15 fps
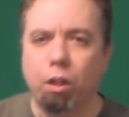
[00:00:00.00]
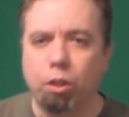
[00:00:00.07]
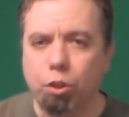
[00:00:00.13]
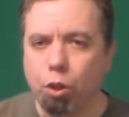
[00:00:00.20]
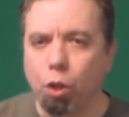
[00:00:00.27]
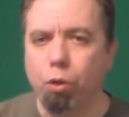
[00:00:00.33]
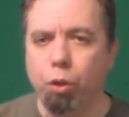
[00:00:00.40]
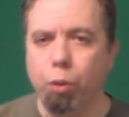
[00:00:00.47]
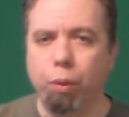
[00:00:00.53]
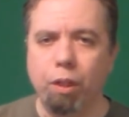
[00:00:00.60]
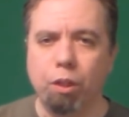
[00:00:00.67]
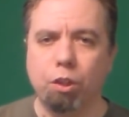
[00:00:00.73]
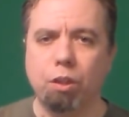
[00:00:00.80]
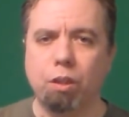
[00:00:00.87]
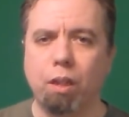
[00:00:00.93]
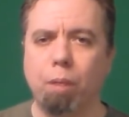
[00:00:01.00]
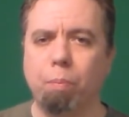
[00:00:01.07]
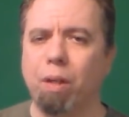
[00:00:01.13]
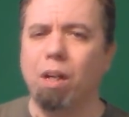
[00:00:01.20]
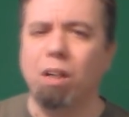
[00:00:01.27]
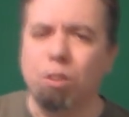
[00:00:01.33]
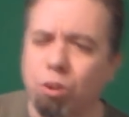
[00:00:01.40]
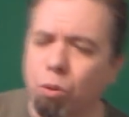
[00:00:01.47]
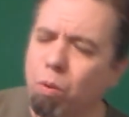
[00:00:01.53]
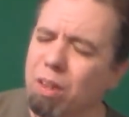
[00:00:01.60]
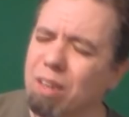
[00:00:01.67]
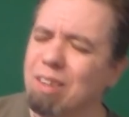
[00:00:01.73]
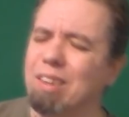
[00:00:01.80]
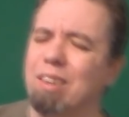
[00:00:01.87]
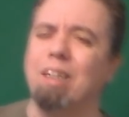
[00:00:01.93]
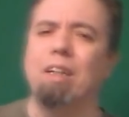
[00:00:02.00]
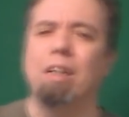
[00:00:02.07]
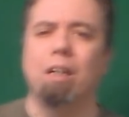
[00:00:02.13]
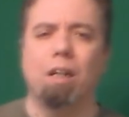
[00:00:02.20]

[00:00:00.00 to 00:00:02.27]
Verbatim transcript: show you each step, but I also wanted